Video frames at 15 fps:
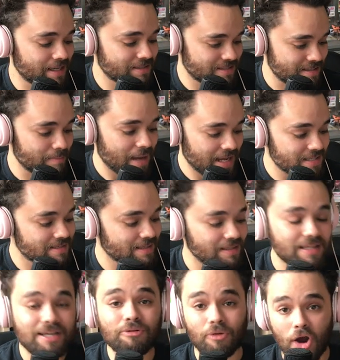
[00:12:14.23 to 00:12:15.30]
It's
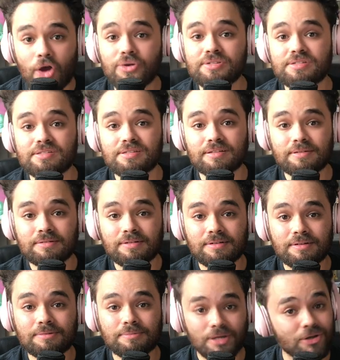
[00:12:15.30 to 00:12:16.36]
amazingly gross
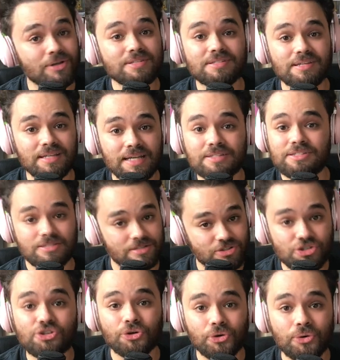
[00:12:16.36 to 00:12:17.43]
because it's a
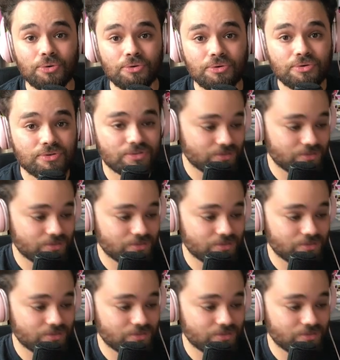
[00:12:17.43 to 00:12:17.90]
shoe.